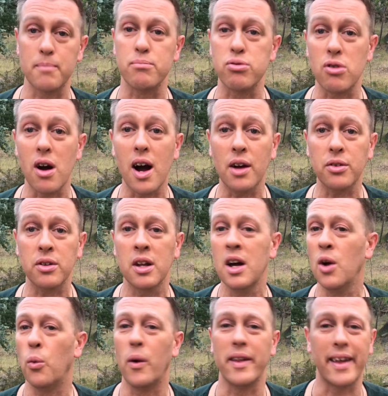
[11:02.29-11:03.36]
in price,
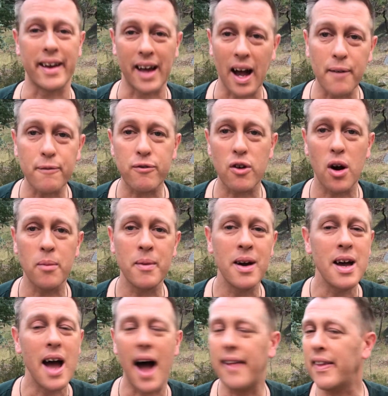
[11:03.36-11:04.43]
where they come from,
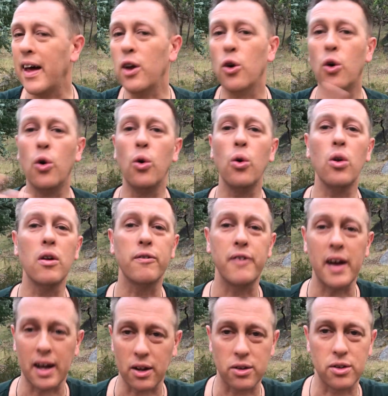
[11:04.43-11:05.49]
and that all
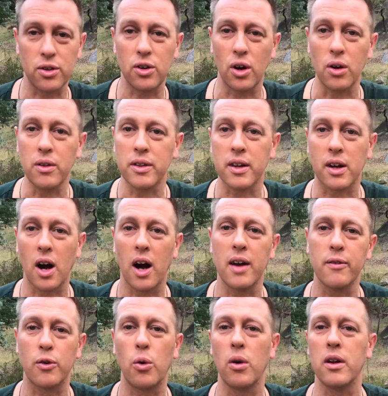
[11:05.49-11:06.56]
affects, you know, the
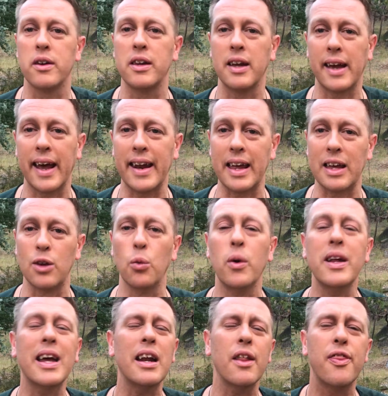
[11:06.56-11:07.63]
kind of quality you're getting. You
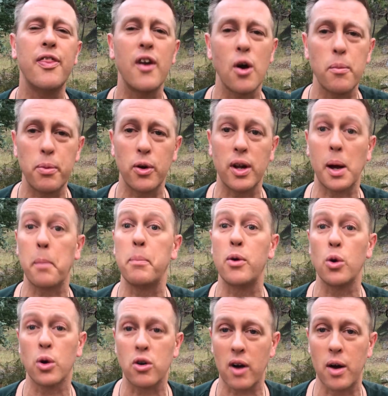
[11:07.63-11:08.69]
want to get a therapeutic
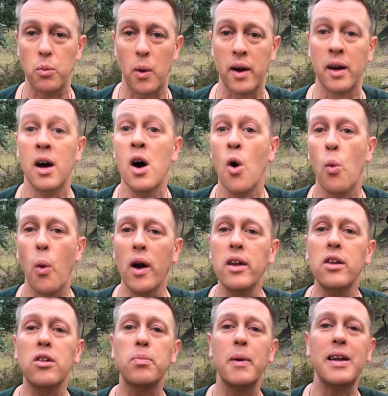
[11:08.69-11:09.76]
pure grade one,
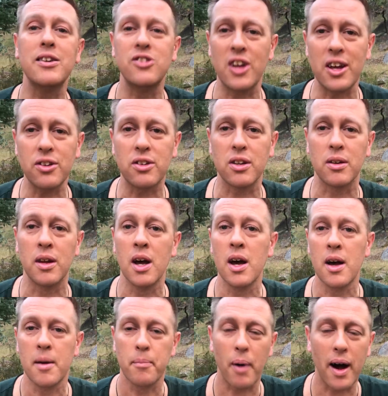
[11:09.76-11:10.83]
one that's been tested
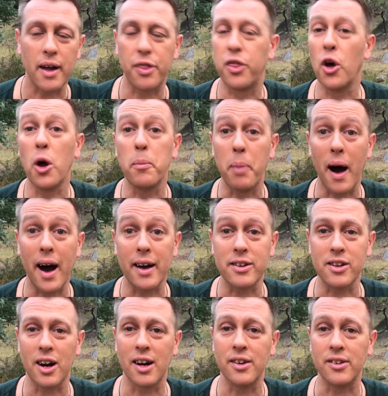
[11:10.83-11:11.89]
by a third
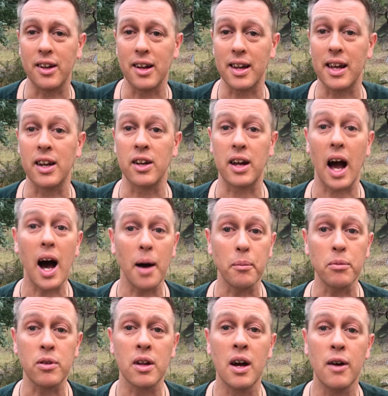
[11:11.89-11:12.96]
party ideally and
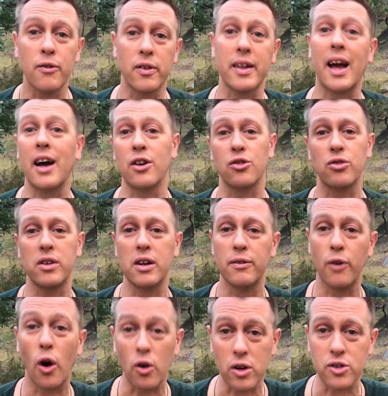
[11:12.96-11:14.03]
comes from the country
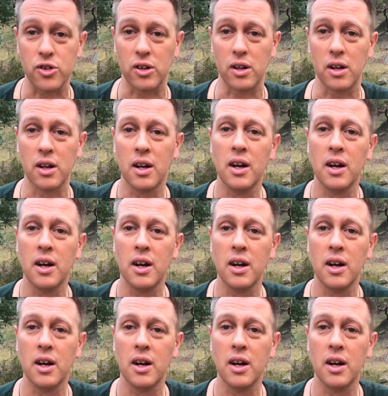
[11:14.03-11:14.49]
of origin.